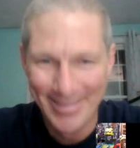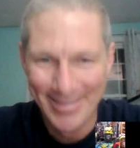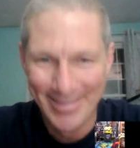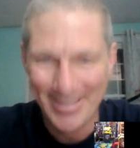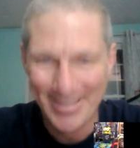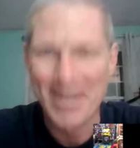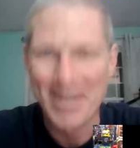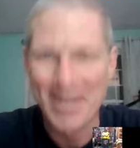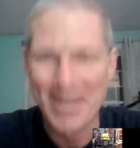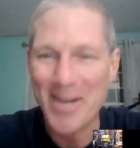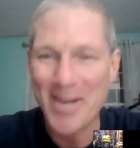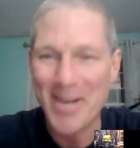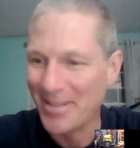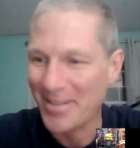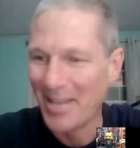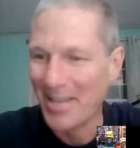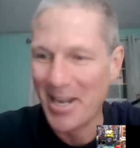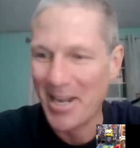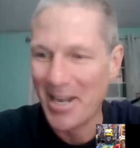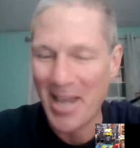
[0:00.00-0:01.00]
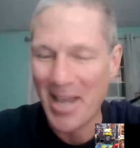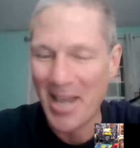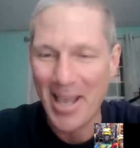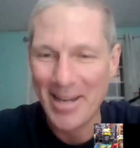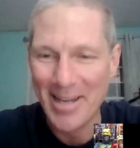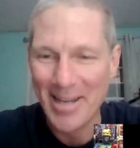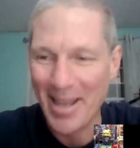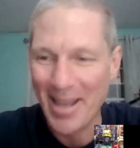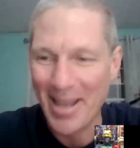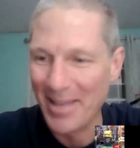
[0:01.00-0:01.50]
All right. And
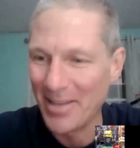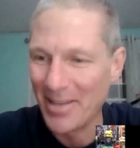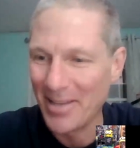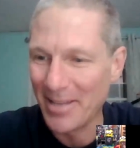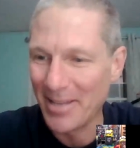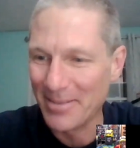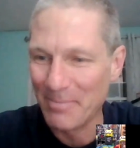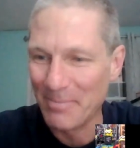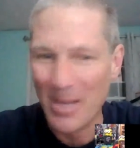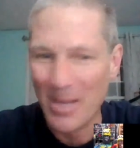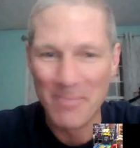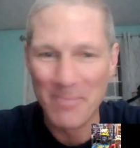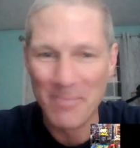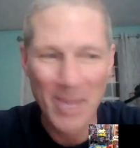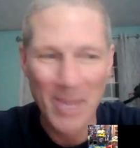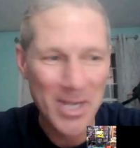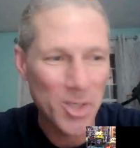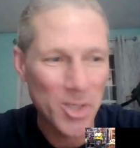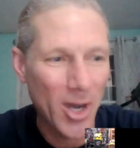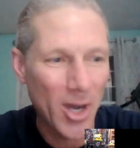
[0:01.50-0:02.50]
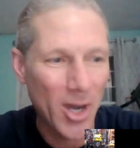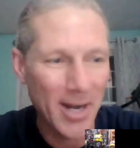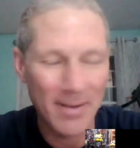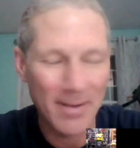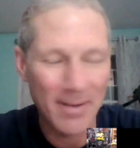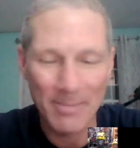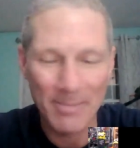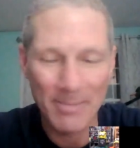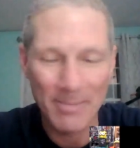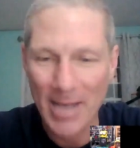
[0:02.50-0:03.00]
my daughter,
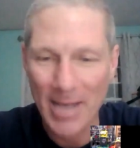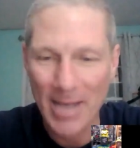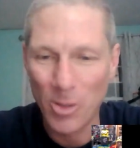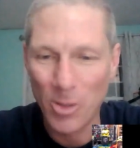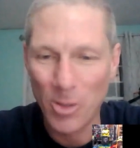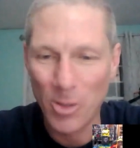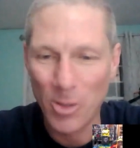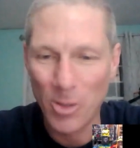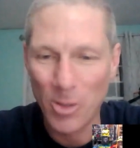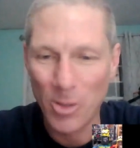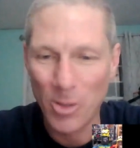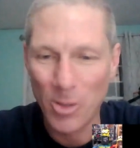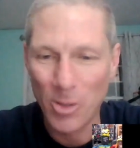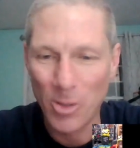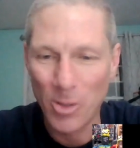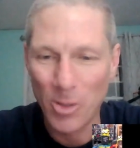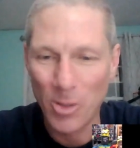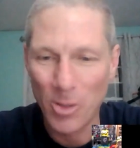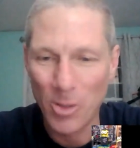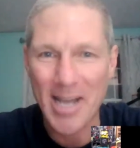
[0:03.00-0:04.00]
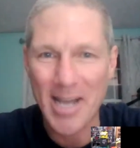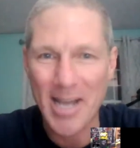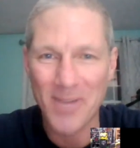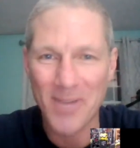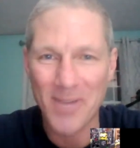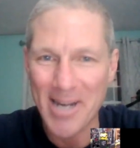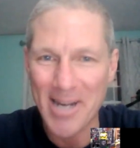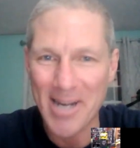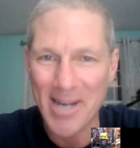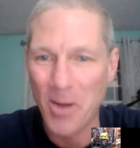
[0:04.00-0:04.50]
I know my daughter was looking down right
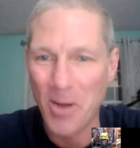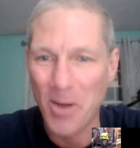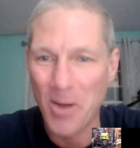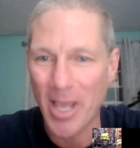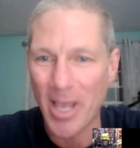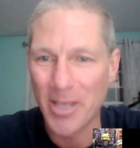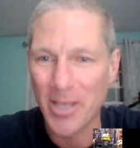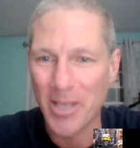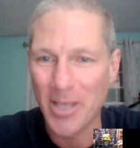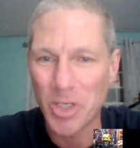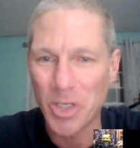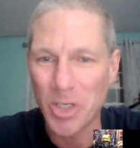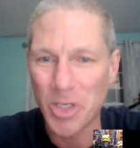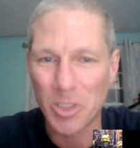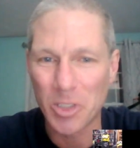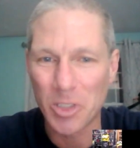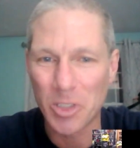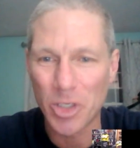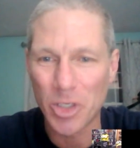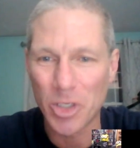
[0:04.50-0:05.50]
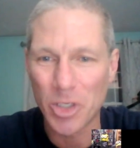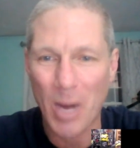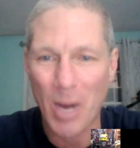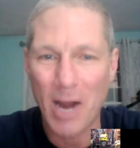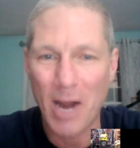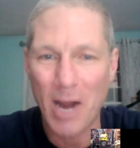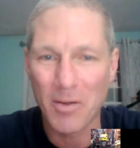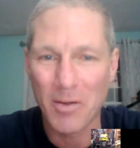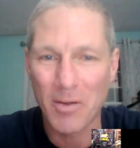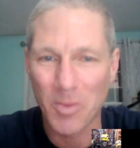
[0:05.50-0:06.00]
now, and she's
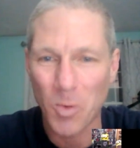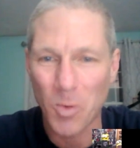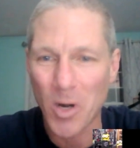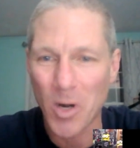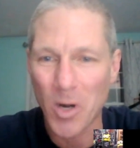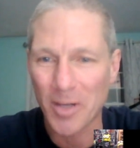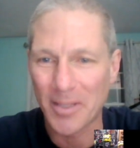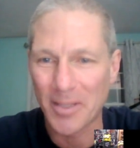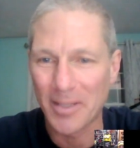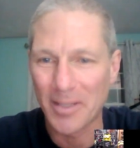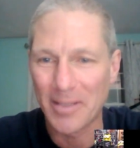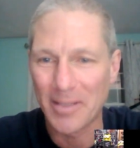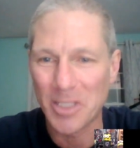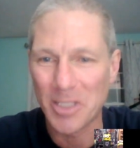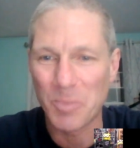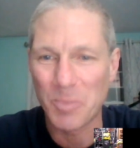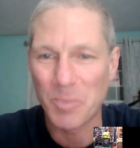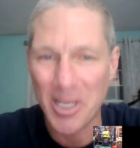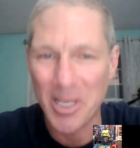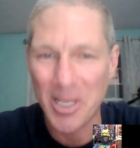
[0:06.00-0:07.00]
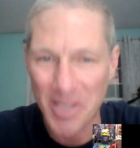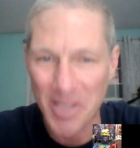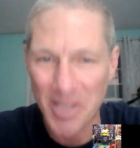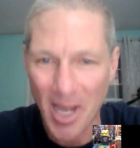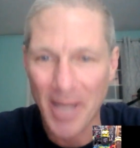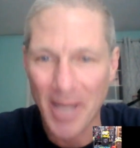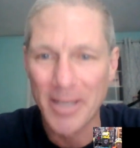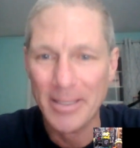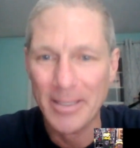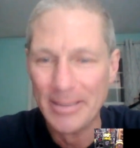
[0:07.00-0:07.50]
proud of the work that's being
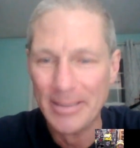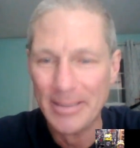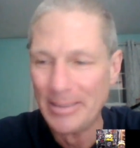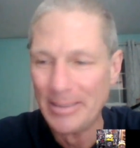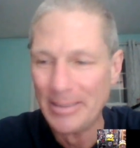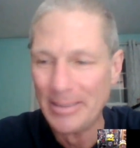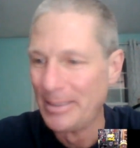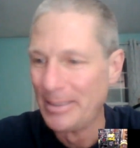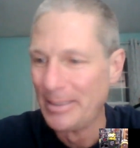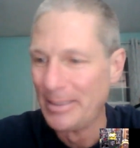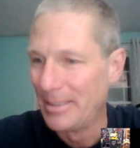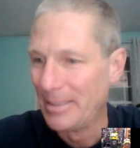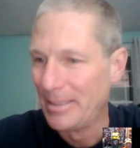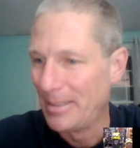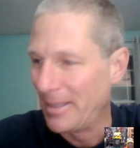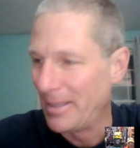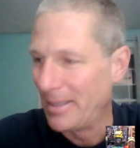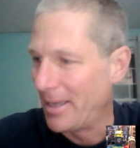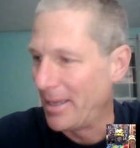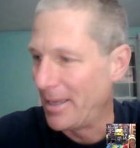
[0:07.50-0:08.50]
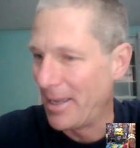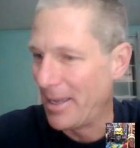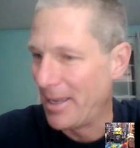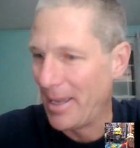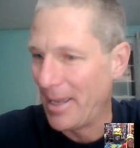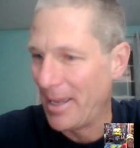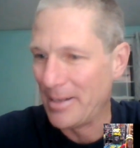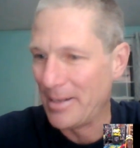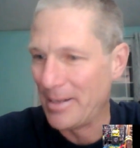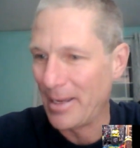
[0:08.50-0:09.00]
done.
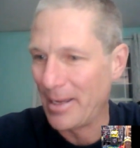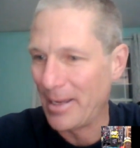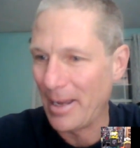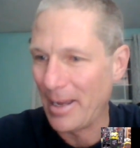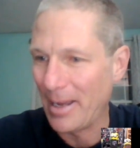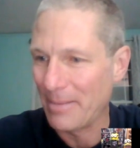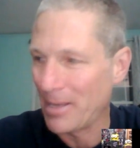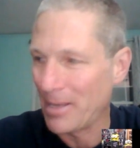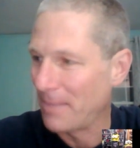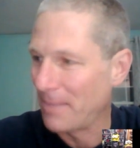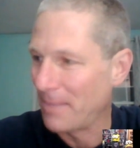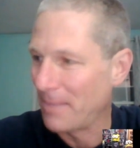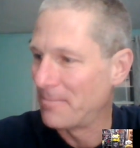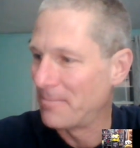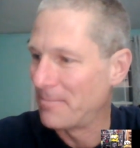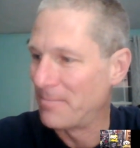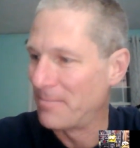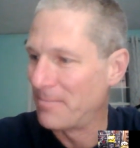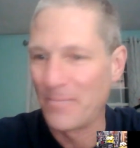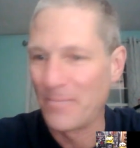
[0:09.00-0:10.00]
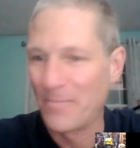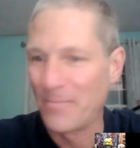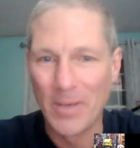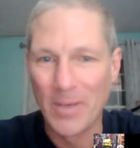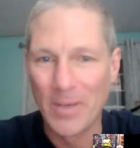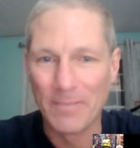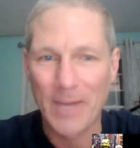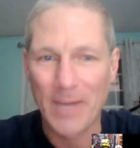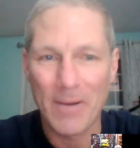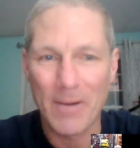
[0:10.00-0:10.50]
And I'm
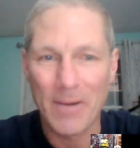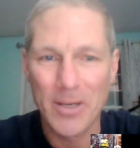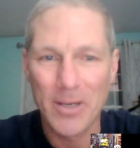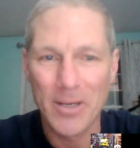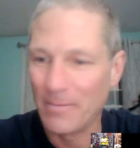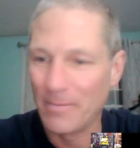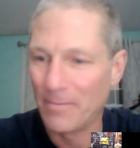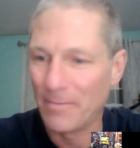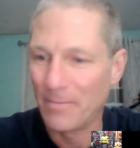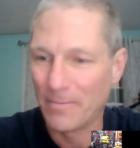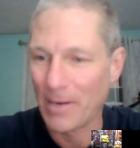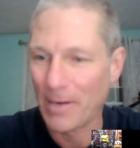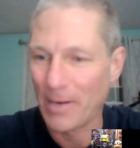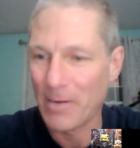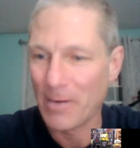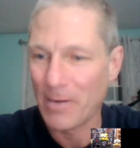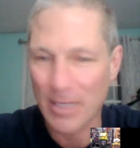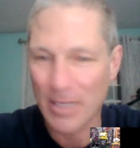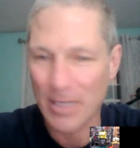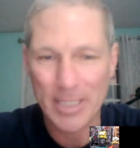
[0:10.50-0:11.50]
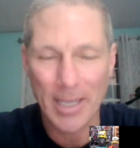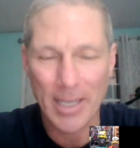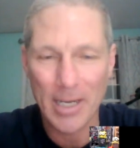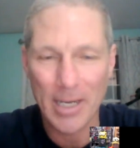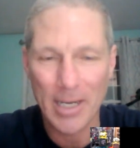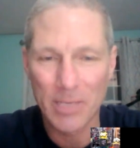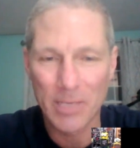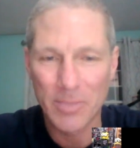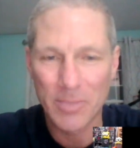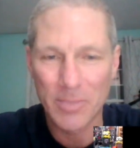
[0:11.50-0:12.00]
very, very
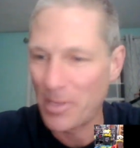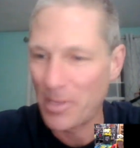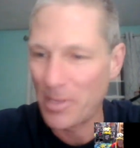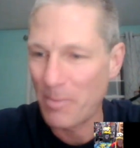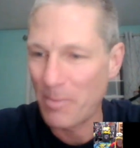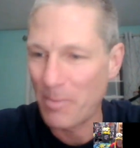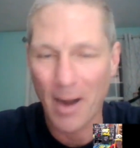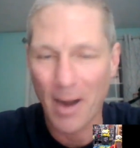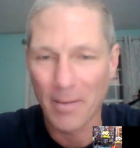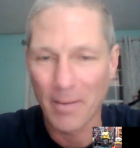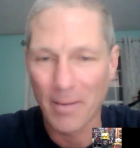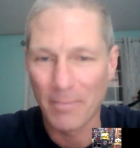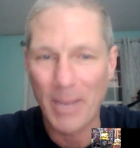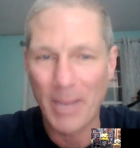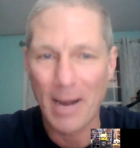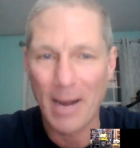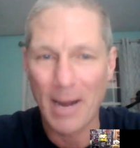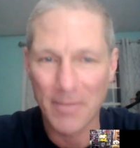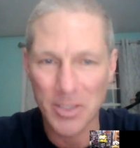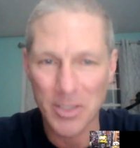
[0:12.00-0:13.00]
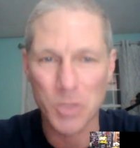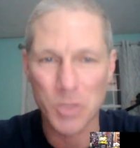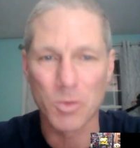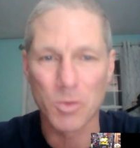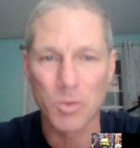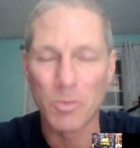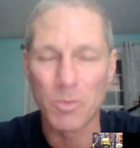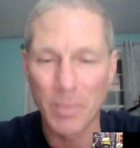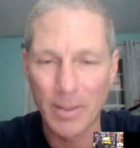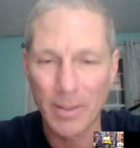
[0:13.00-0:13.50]
excited to be part of this group.
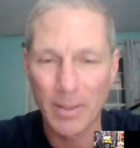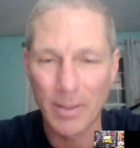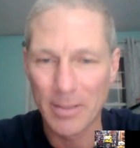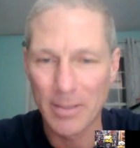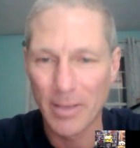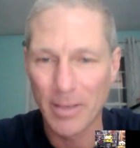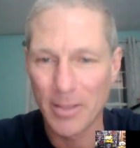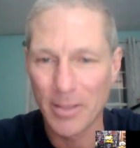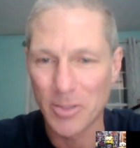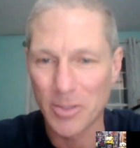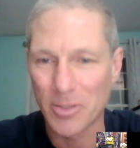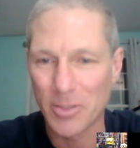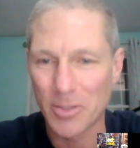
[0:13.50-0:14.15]
It's